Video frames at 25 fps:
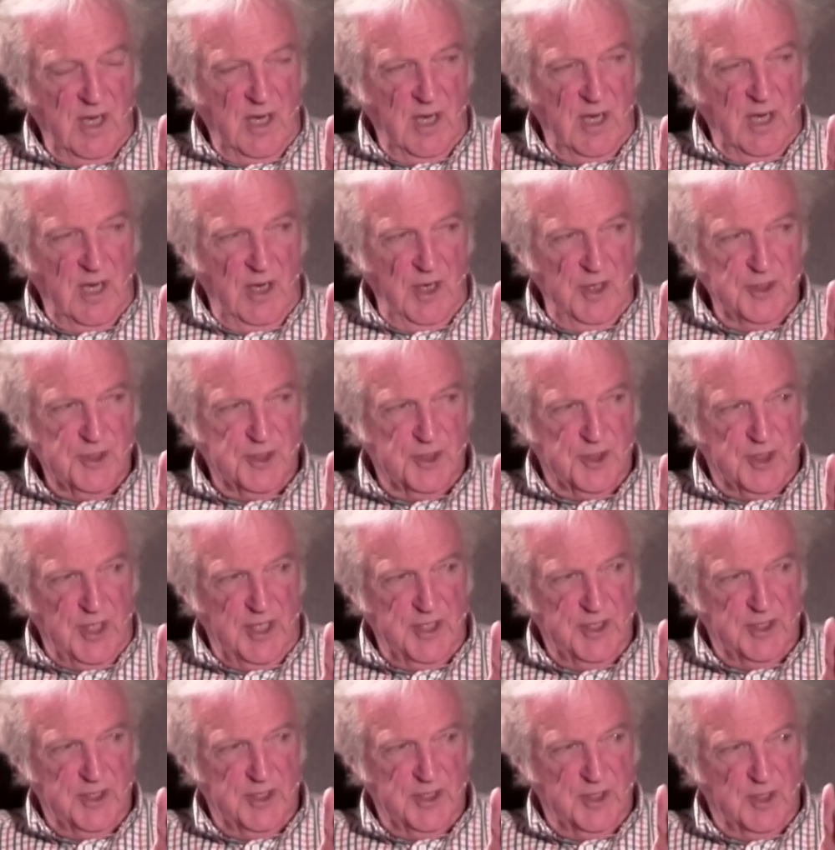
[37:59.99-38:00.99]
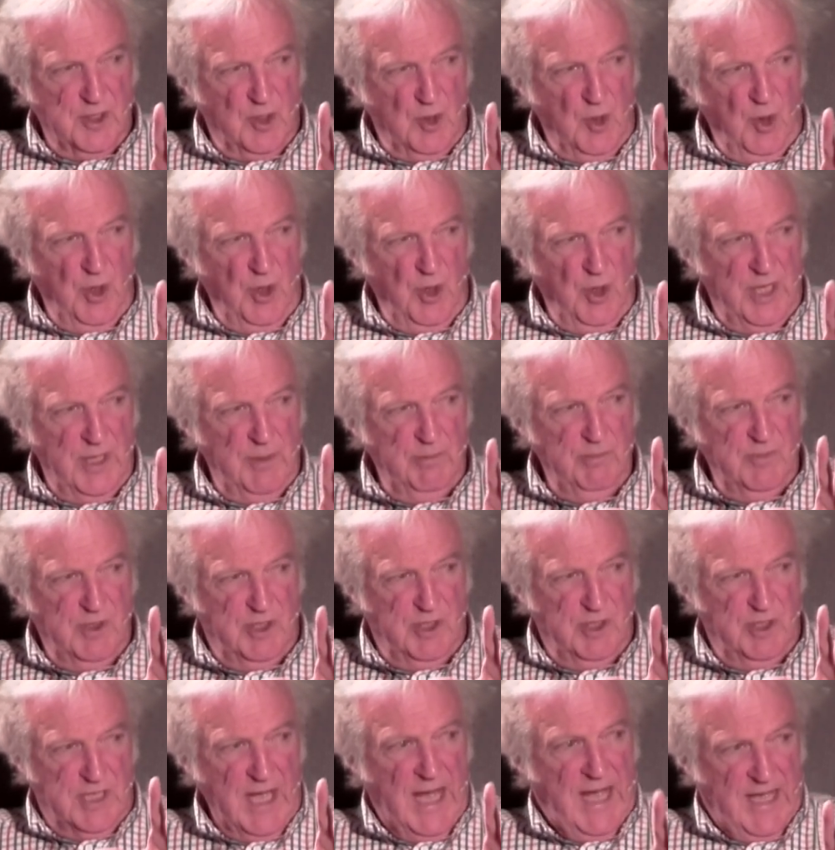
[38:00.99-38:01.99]
asks us to call him
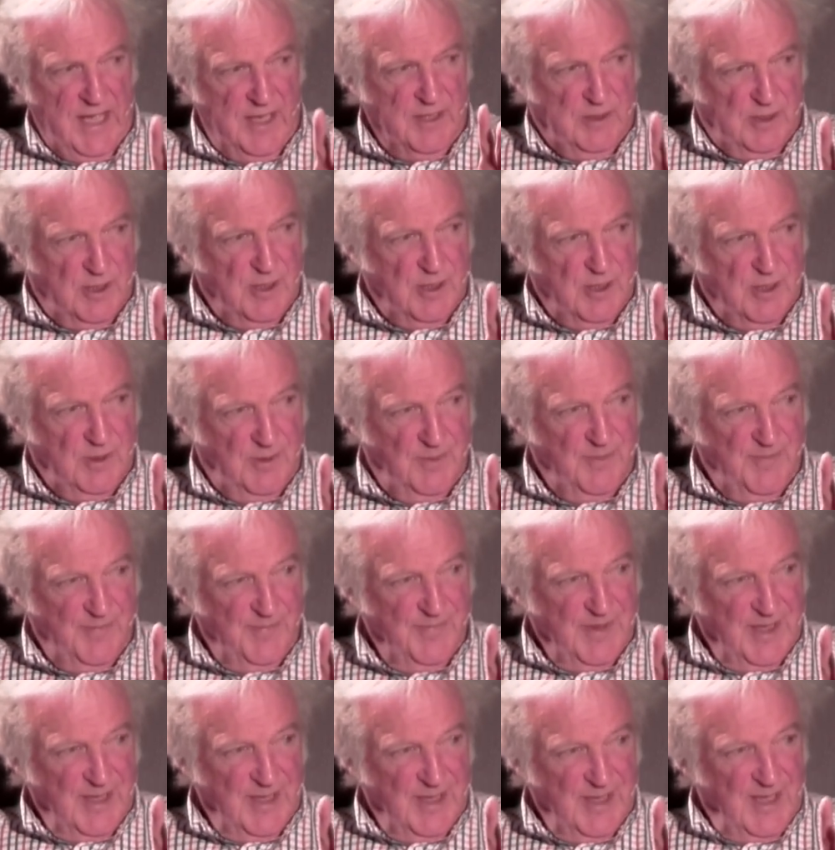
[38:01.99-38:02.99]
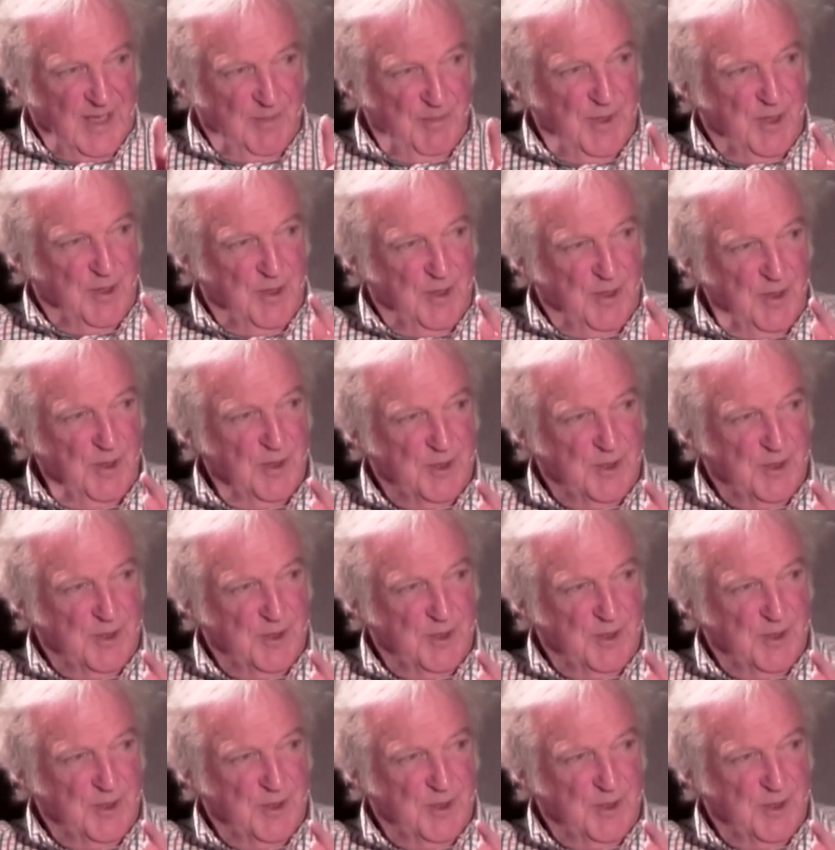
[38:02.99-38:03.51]
Dad, because